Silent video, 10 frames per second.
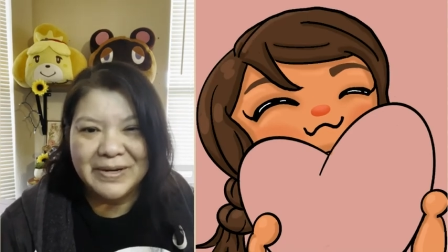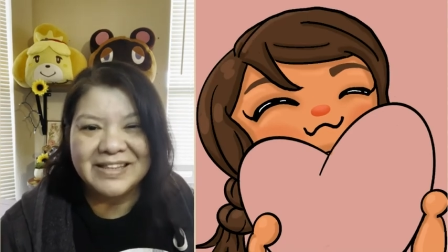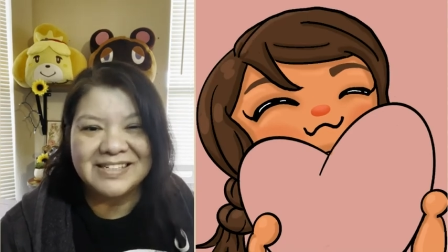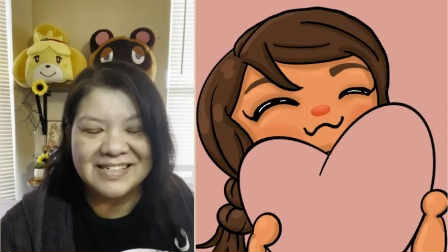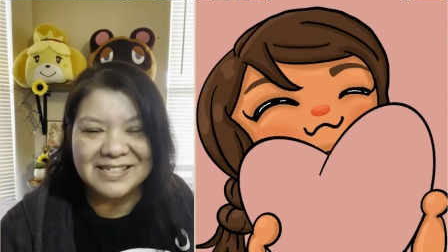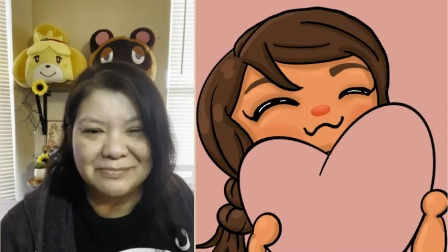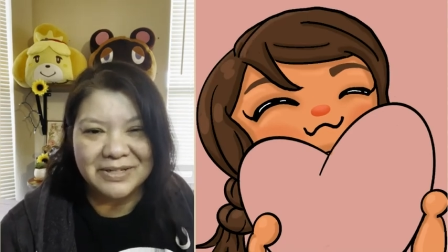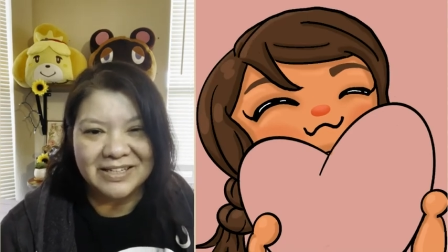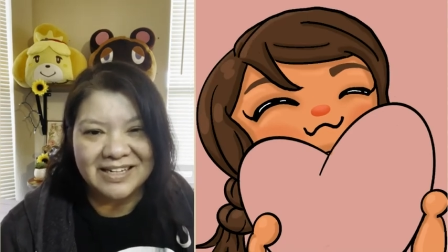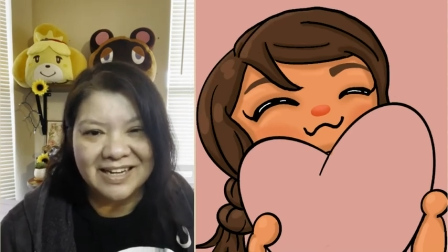with a
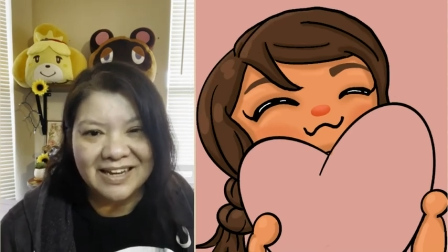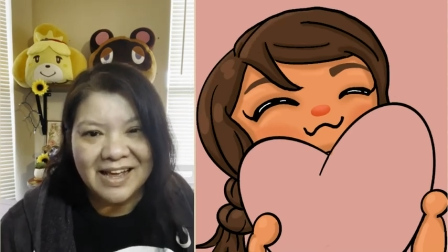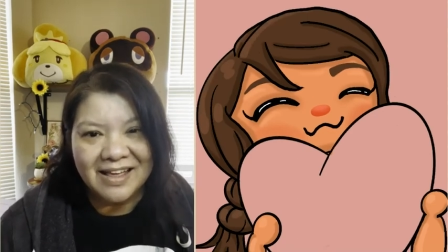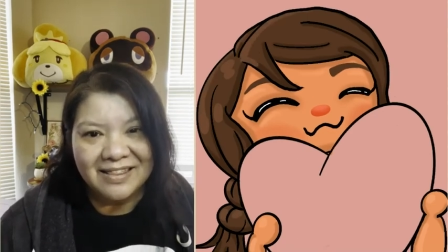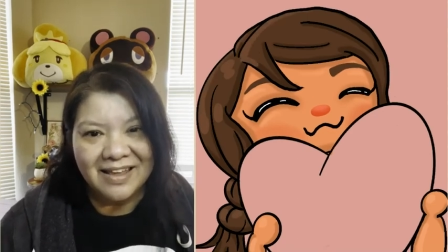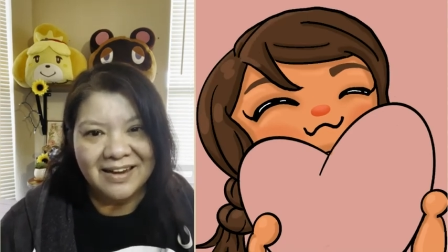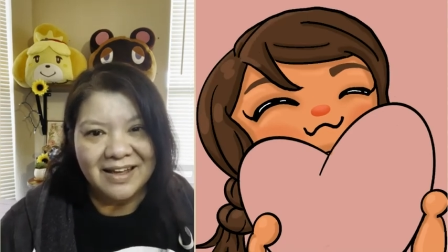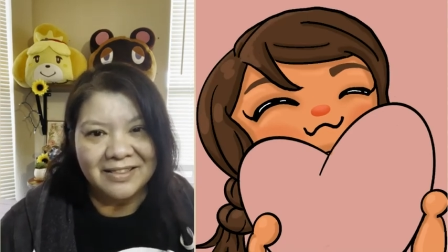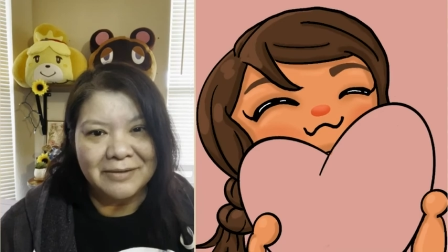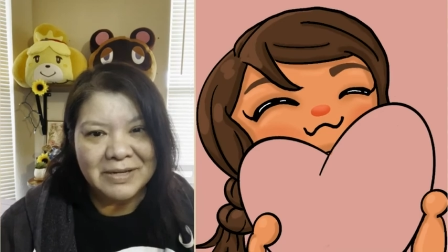disability, then
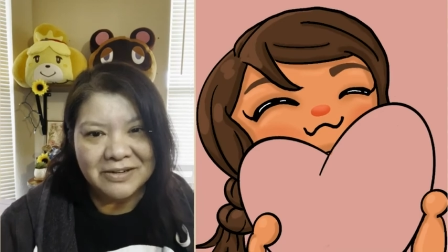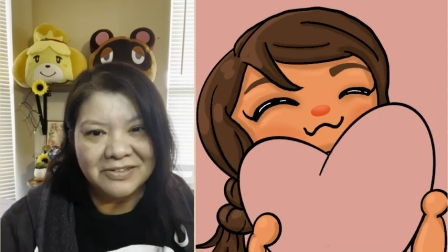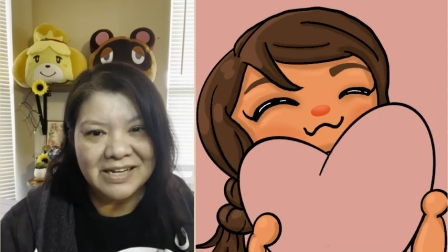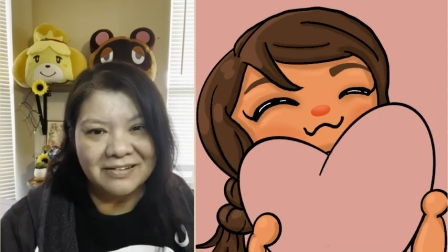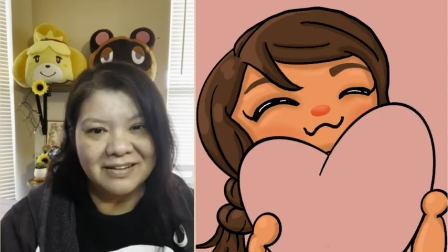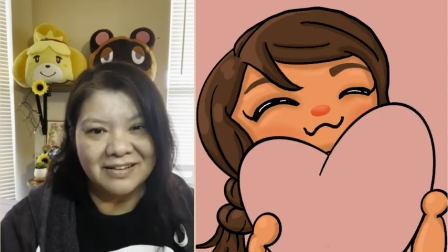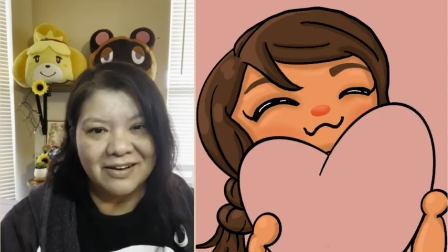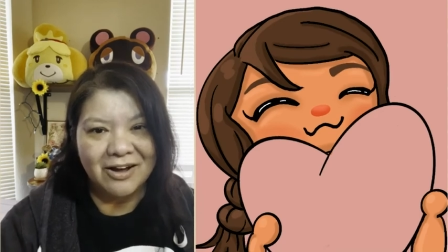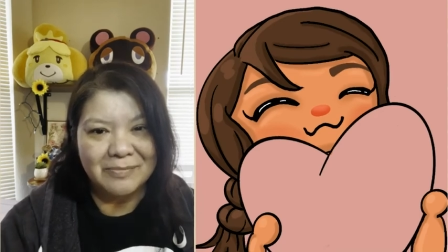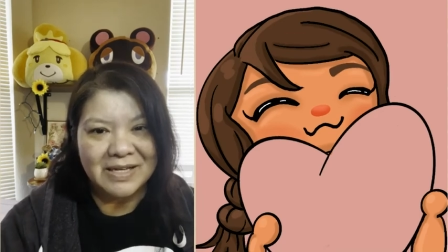let me know down in the
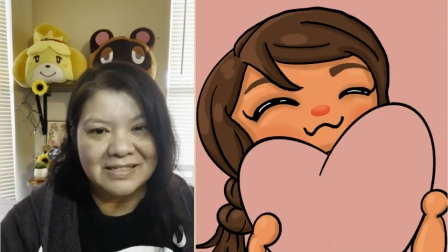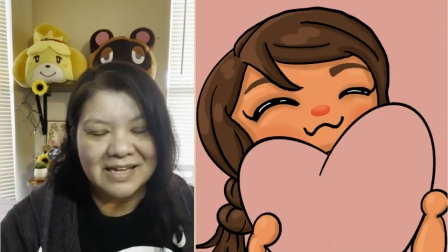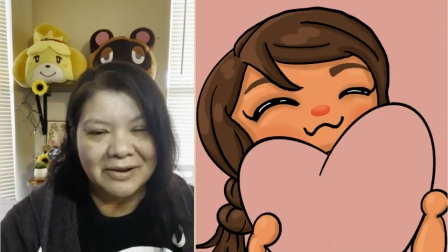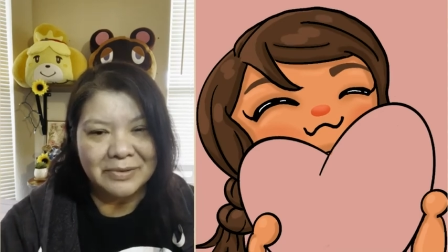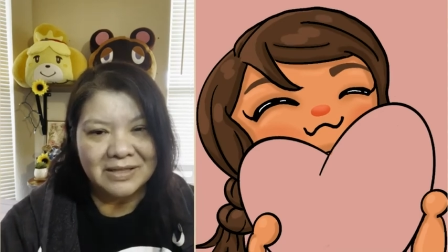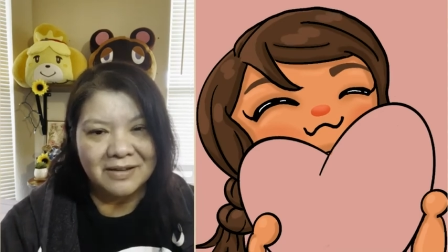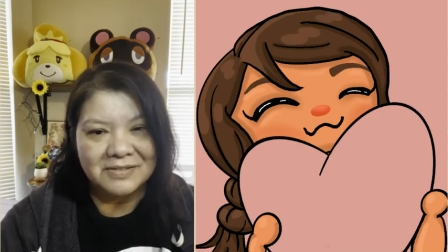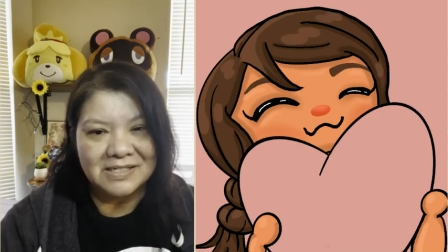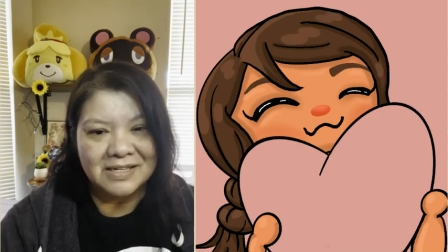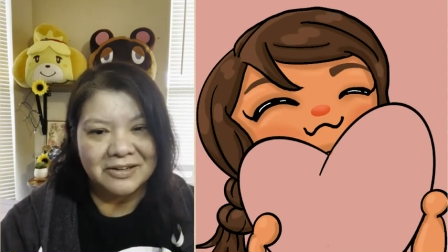comments. I would love
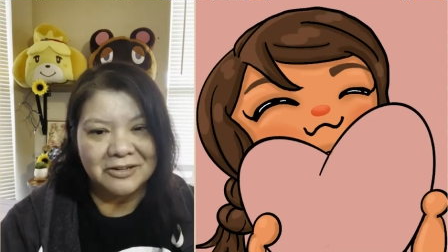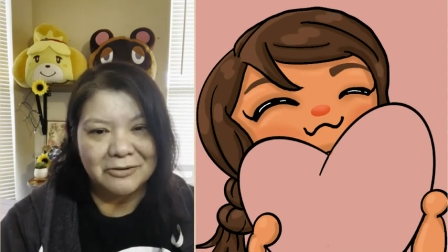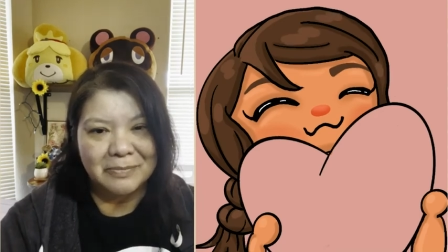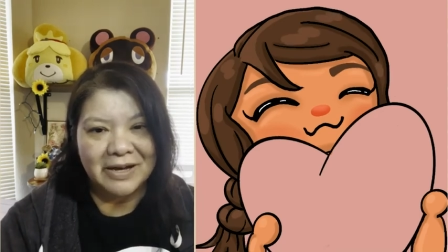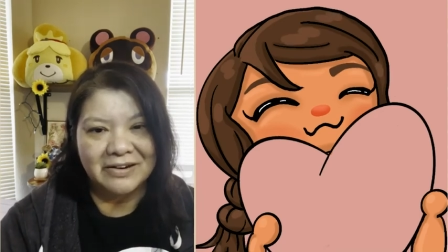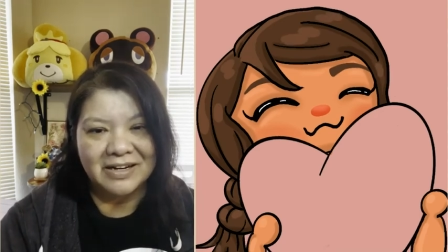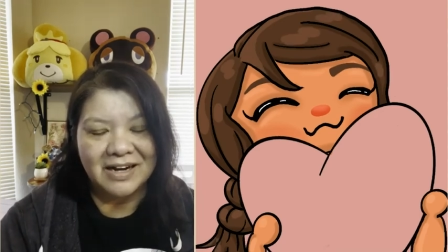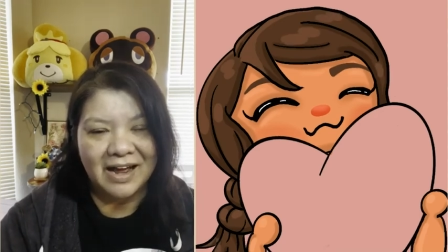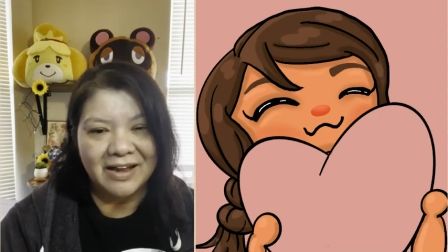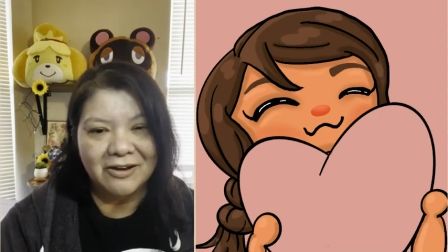to tell you about it.
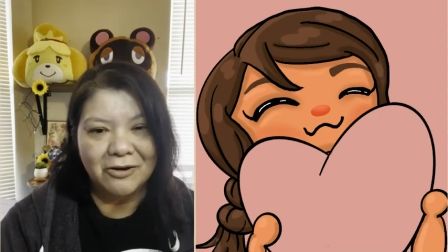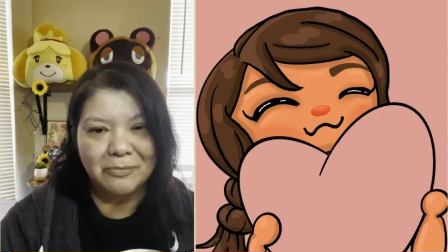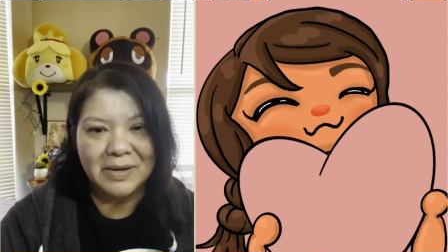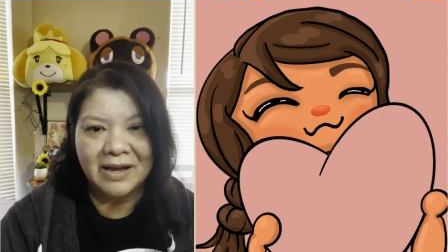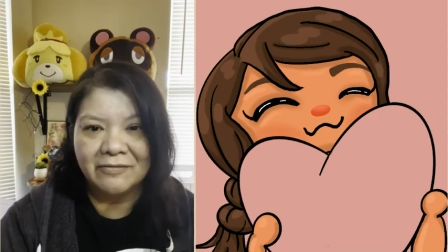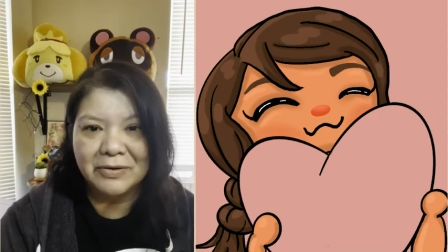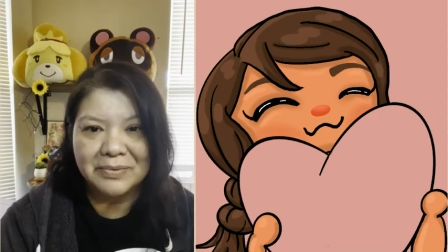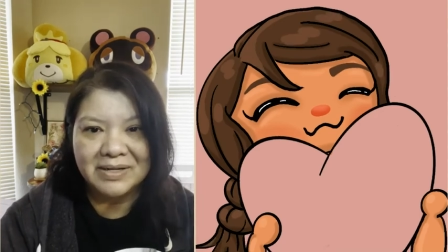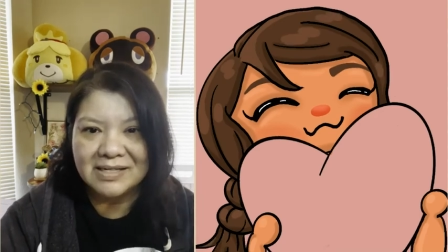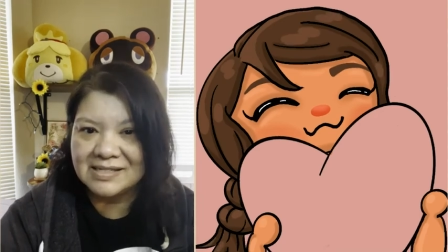I hope
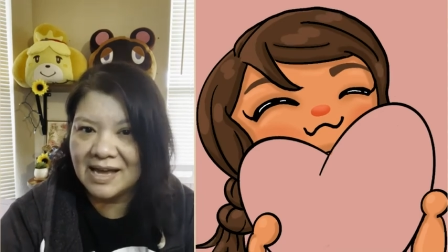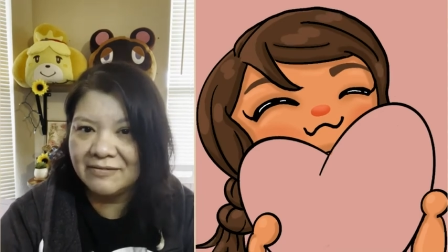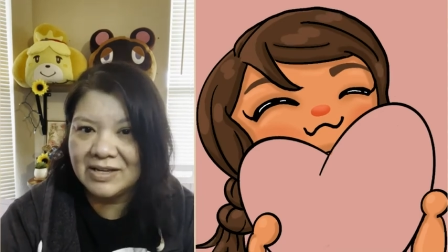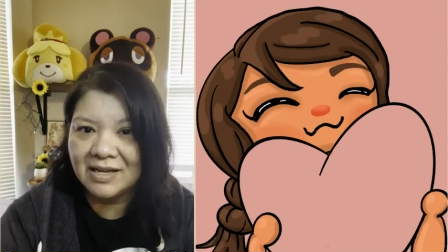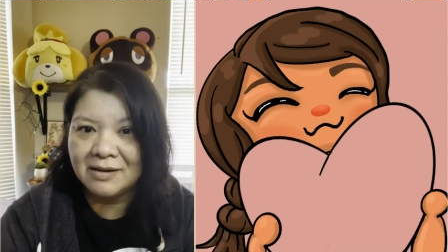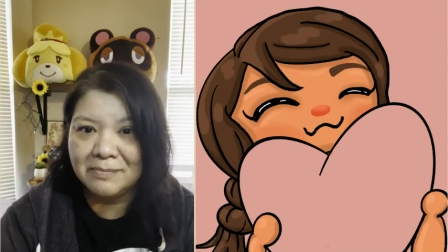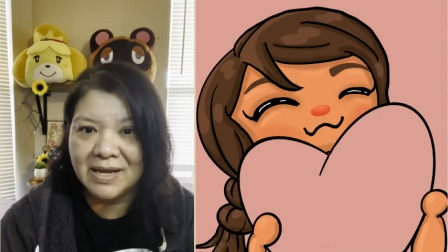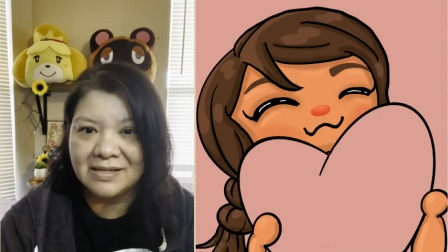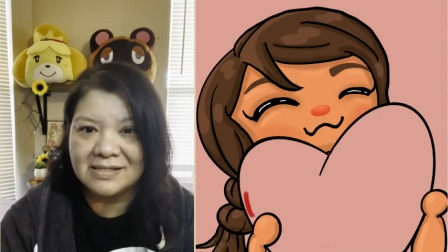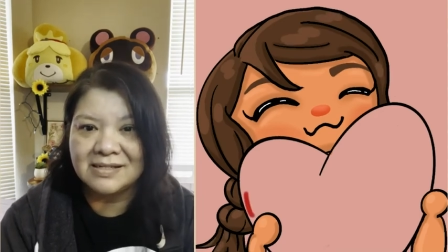everyone is having an
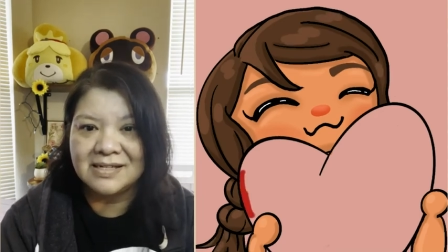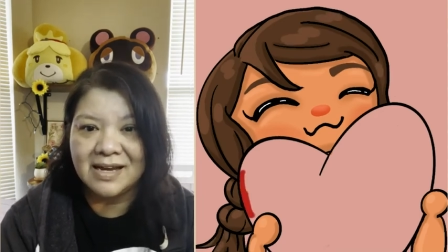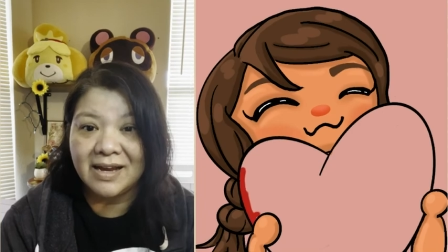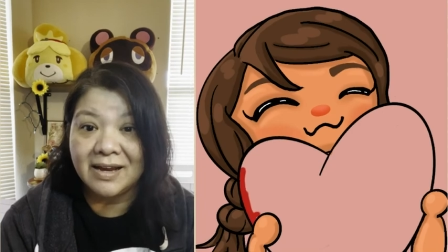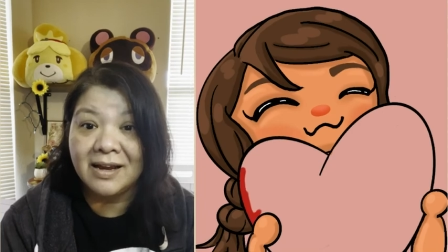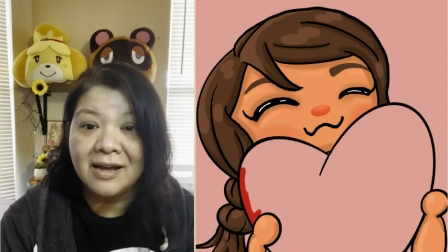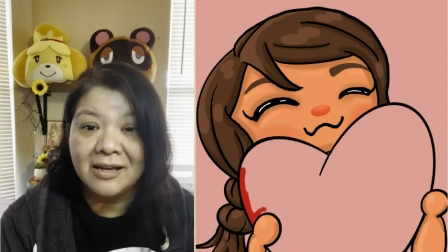amazing day.